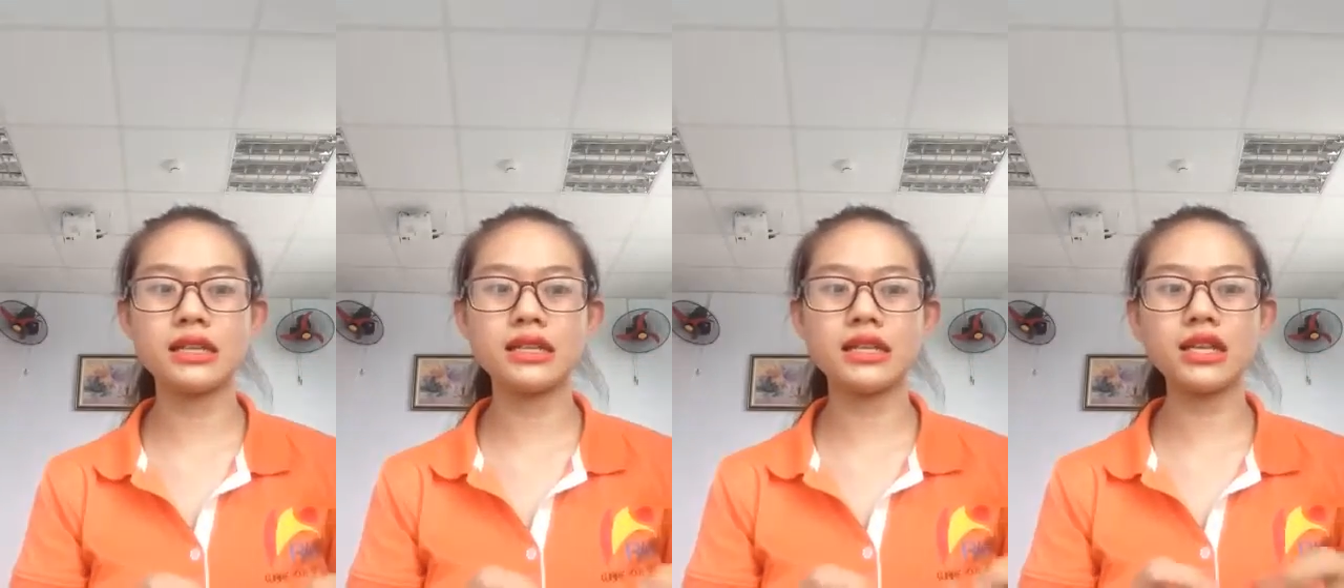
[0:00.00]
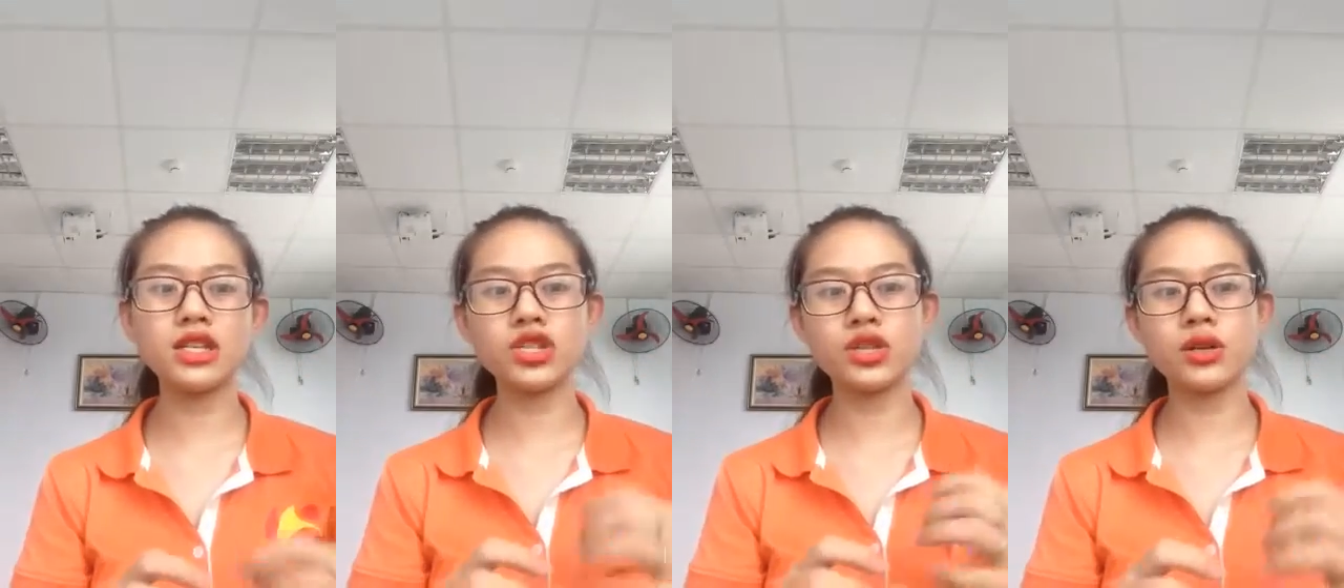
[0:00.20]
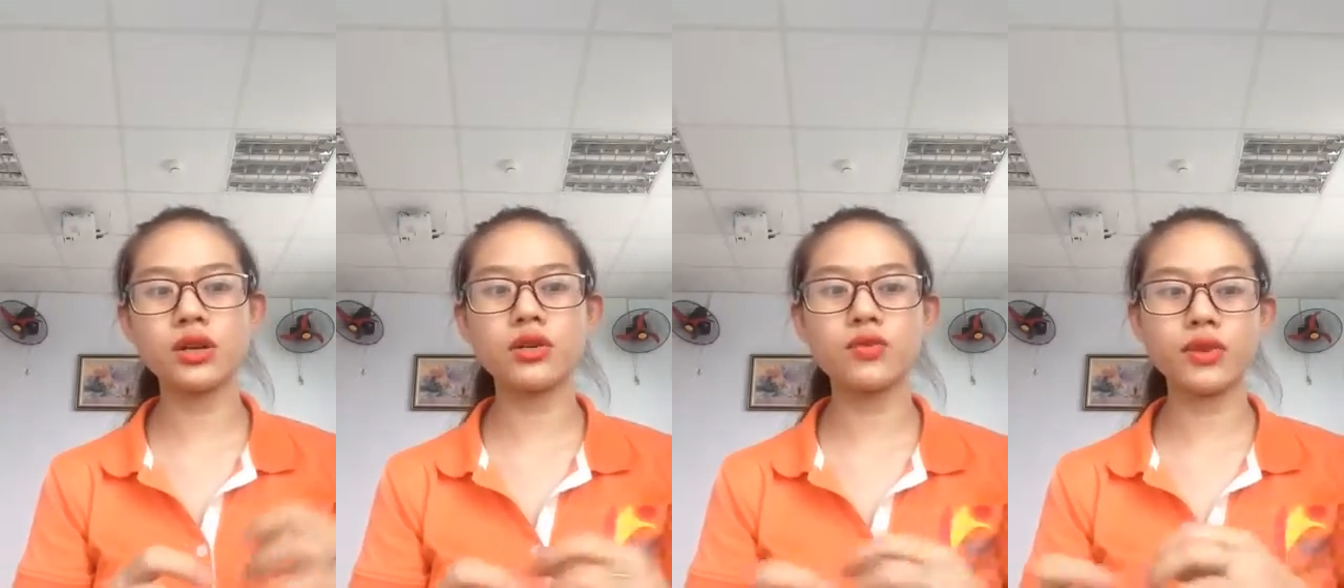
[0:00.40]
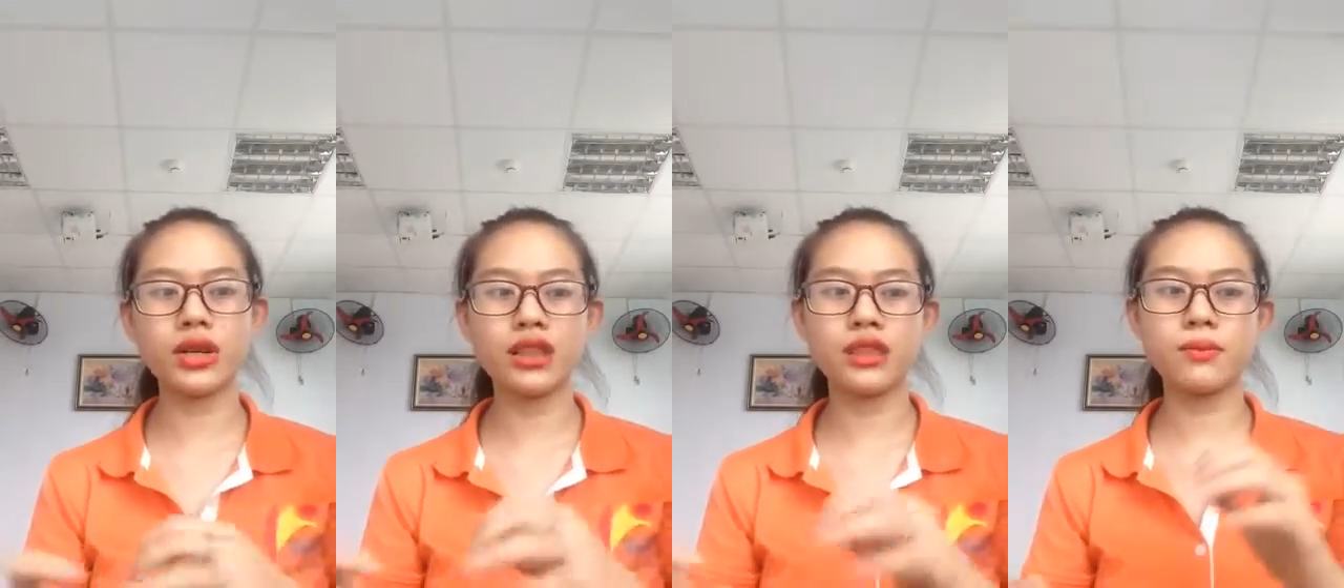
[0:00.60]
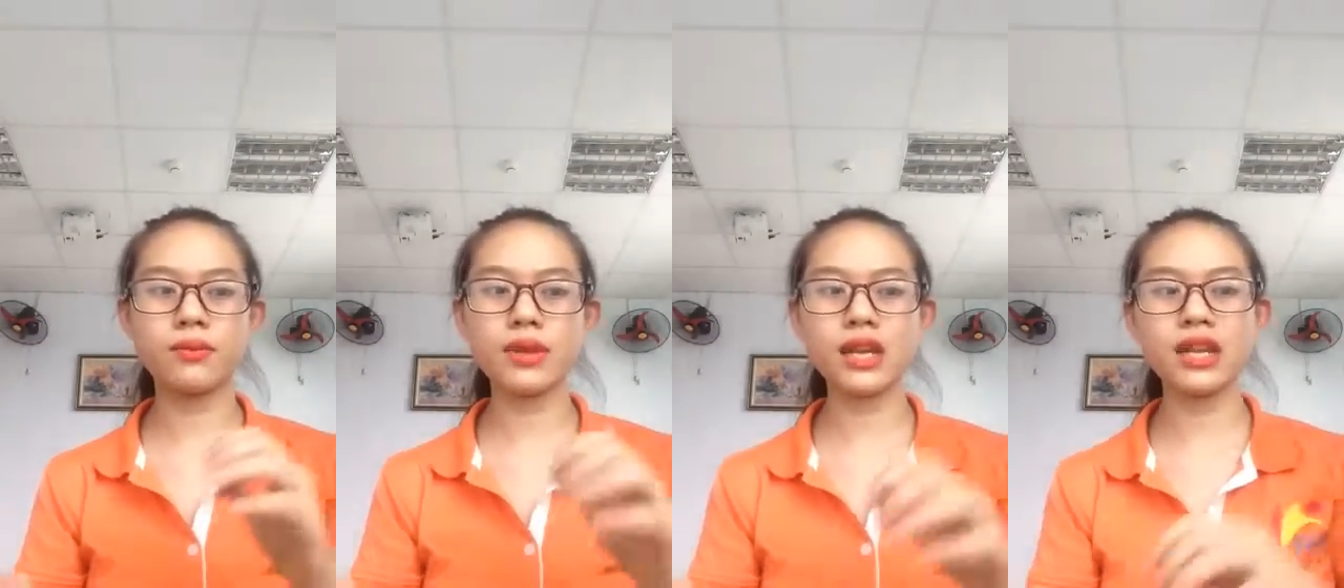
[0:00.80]

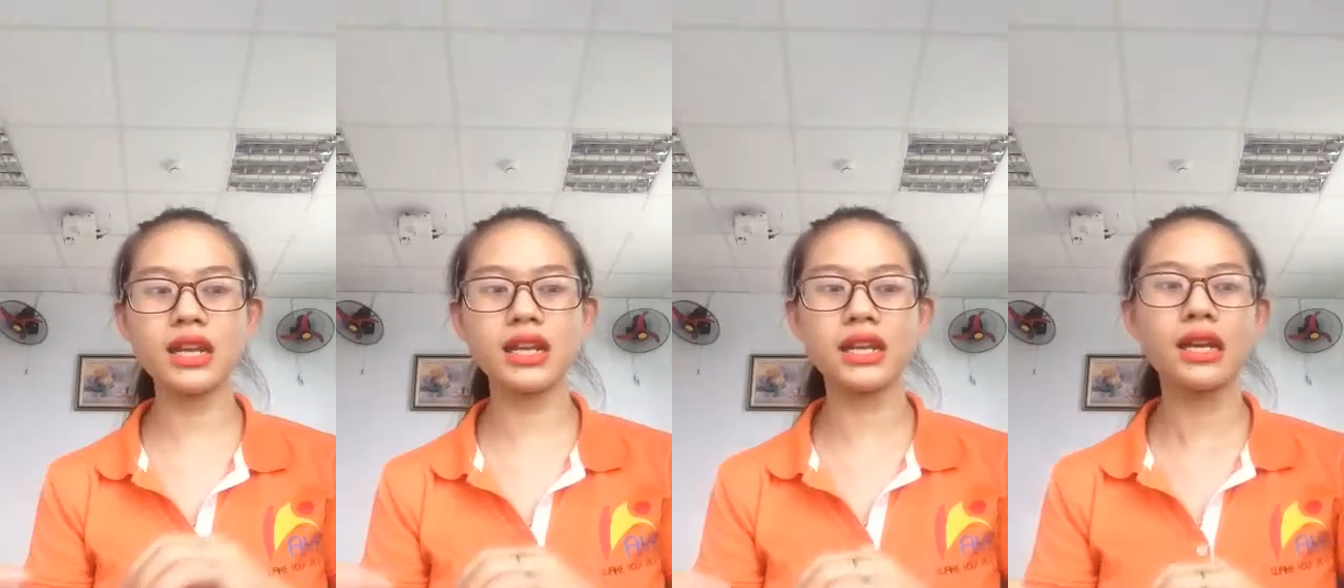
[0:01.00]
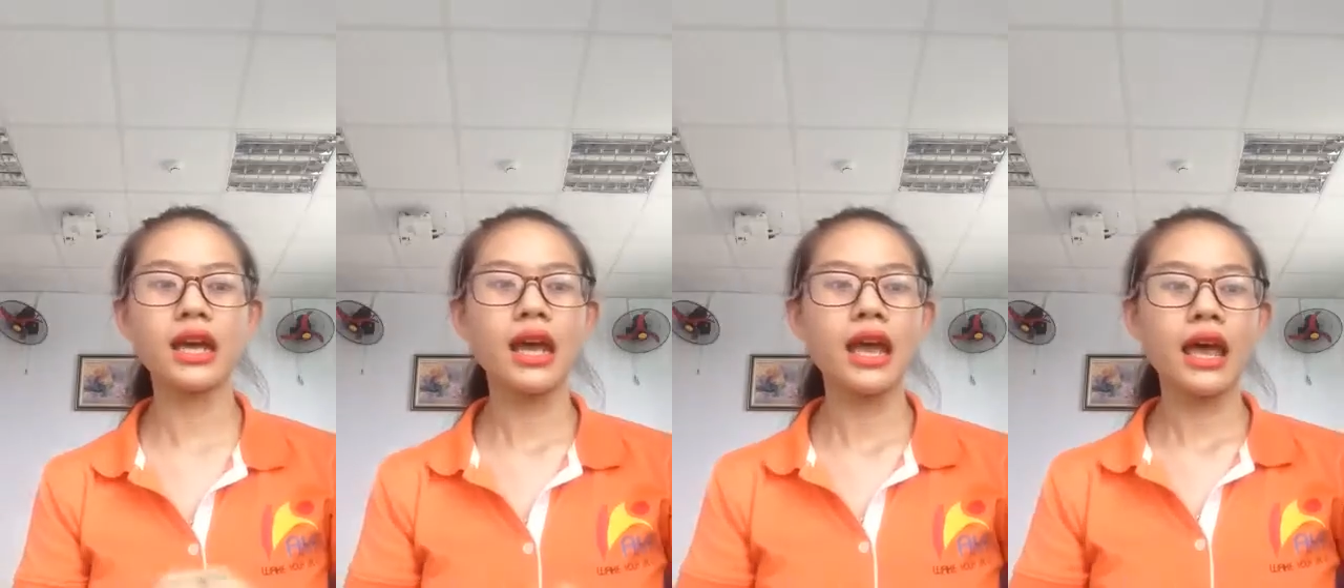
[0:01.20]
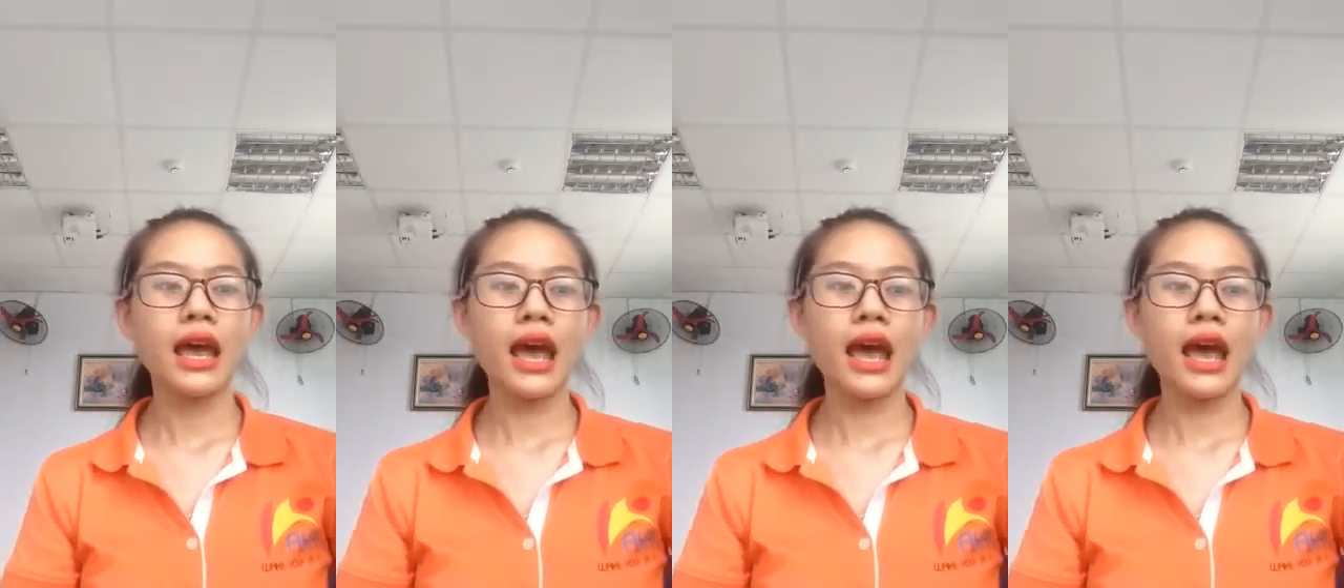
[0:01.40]
dictionary the meaning,